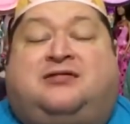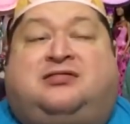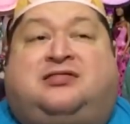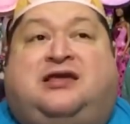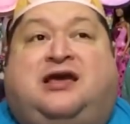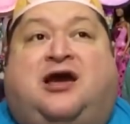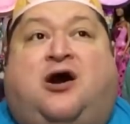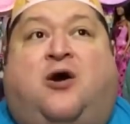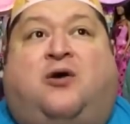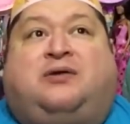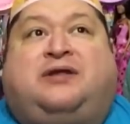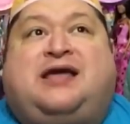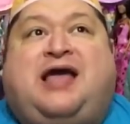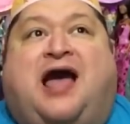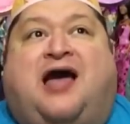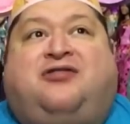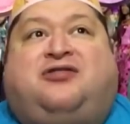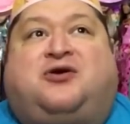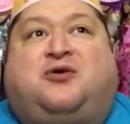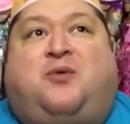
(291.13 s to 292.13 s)
The only
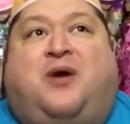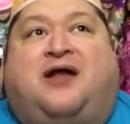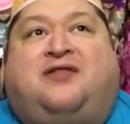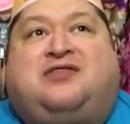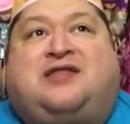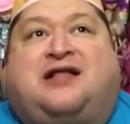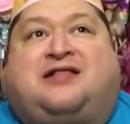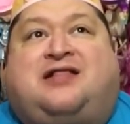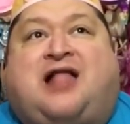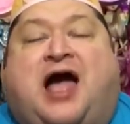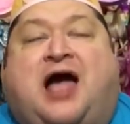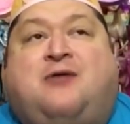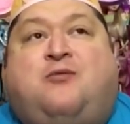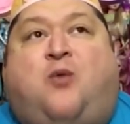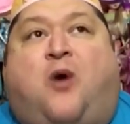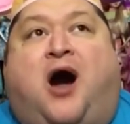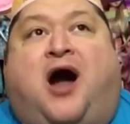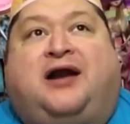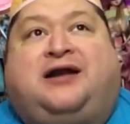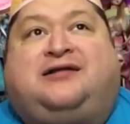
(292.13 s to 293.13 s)
other one that I
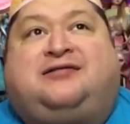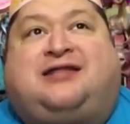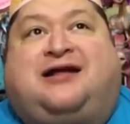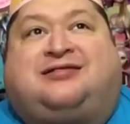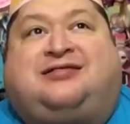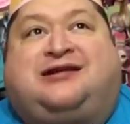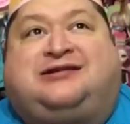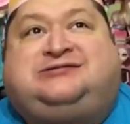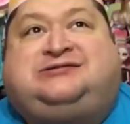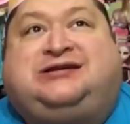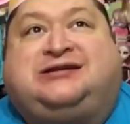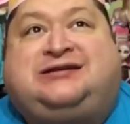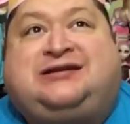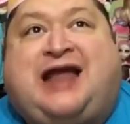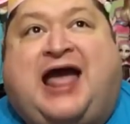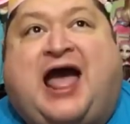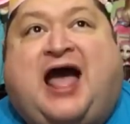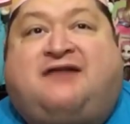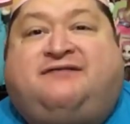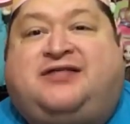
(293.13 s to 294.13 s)
wanted that they didn't
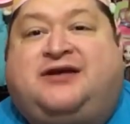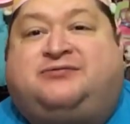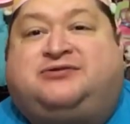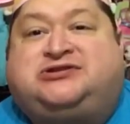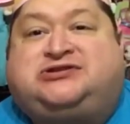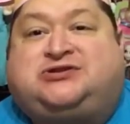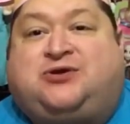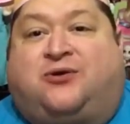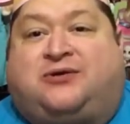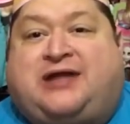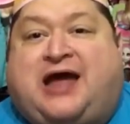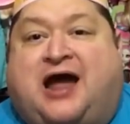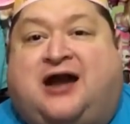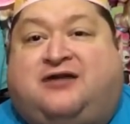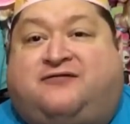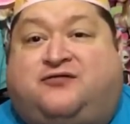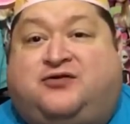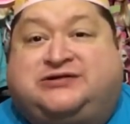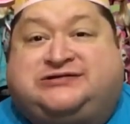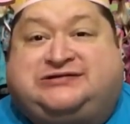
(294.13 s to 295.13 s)
have, they were sold out
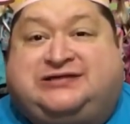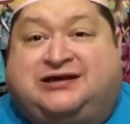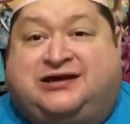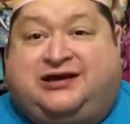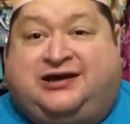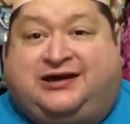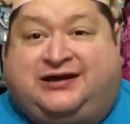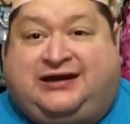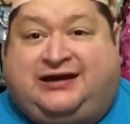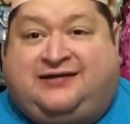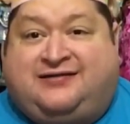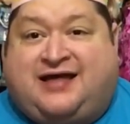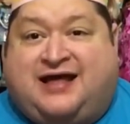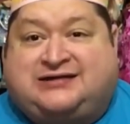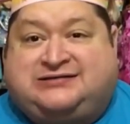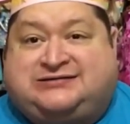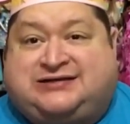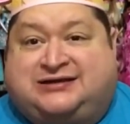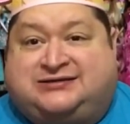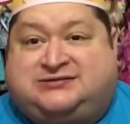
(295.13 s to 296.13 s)
of, was the hoodie
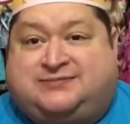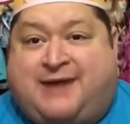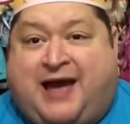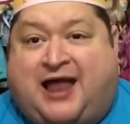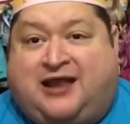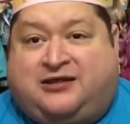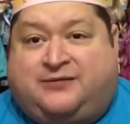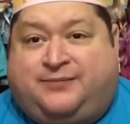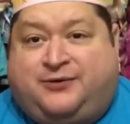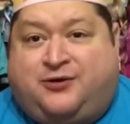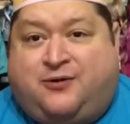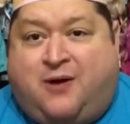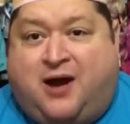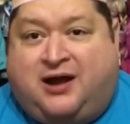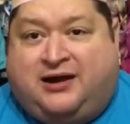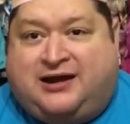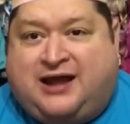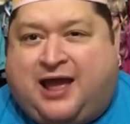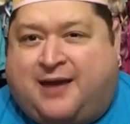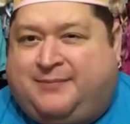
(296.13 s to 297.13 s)
that says Malibu
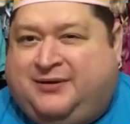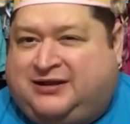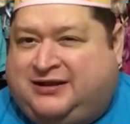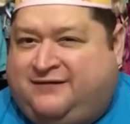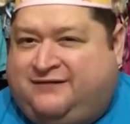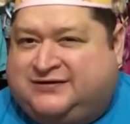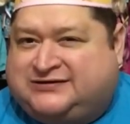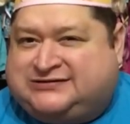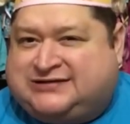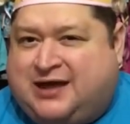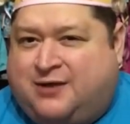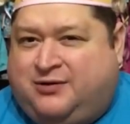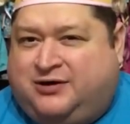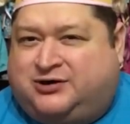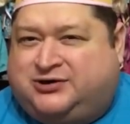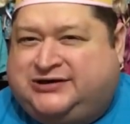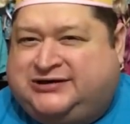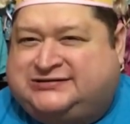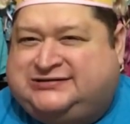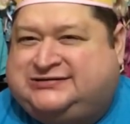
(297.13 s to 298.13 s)
on it. I believe it's that one,
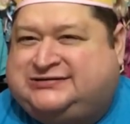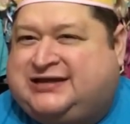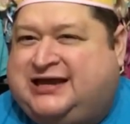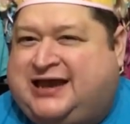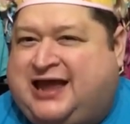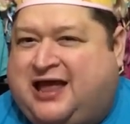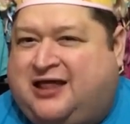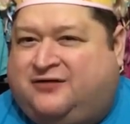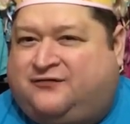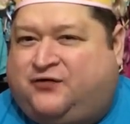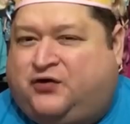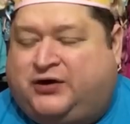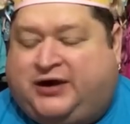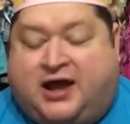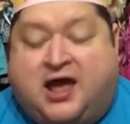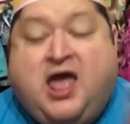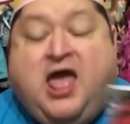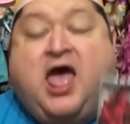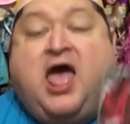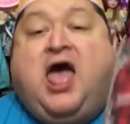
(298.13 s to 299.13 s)
or does it say
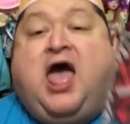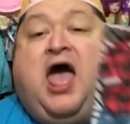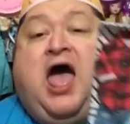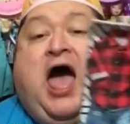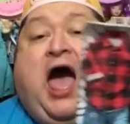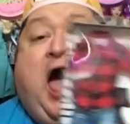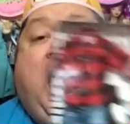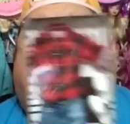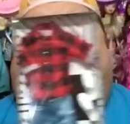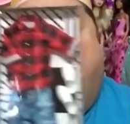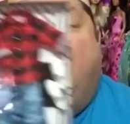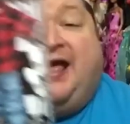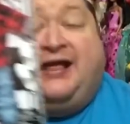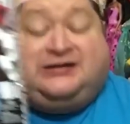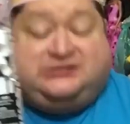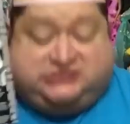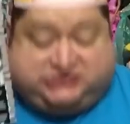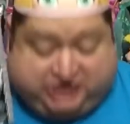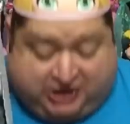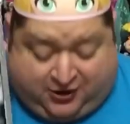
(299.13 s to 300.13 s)
California?
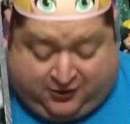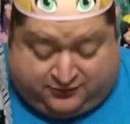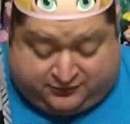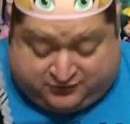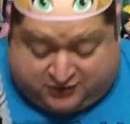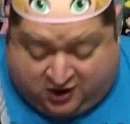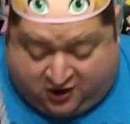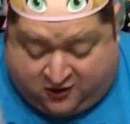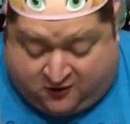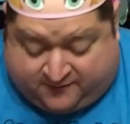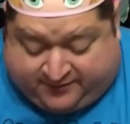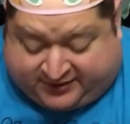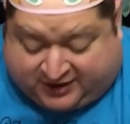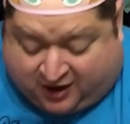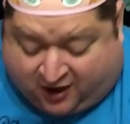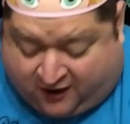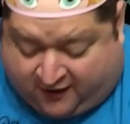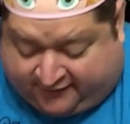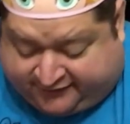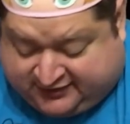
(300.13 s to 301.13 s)
I don't know, but
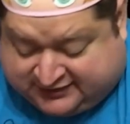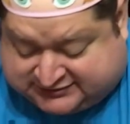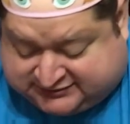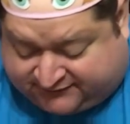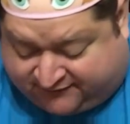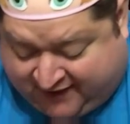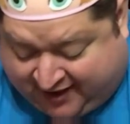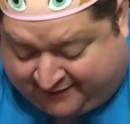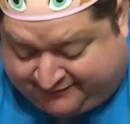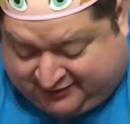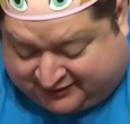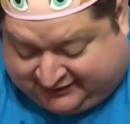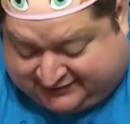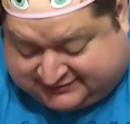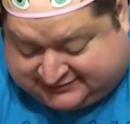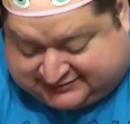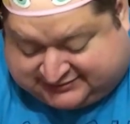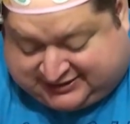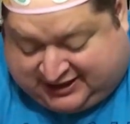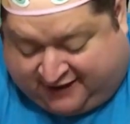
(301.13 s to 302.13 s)
all this
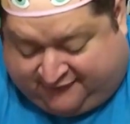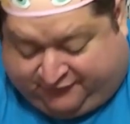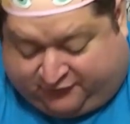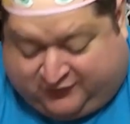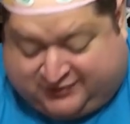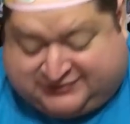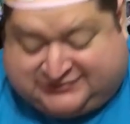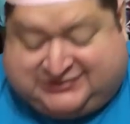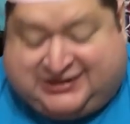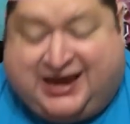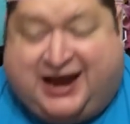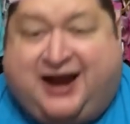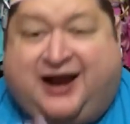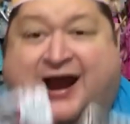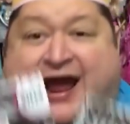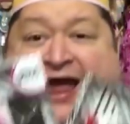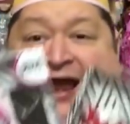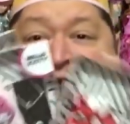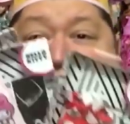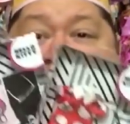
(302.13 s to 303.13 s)
fabulous stuff was
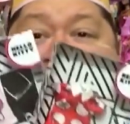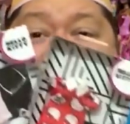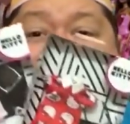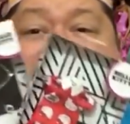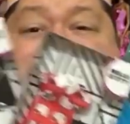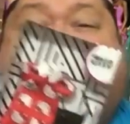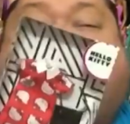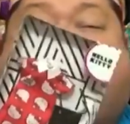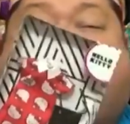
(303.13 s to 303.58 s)
there, and I was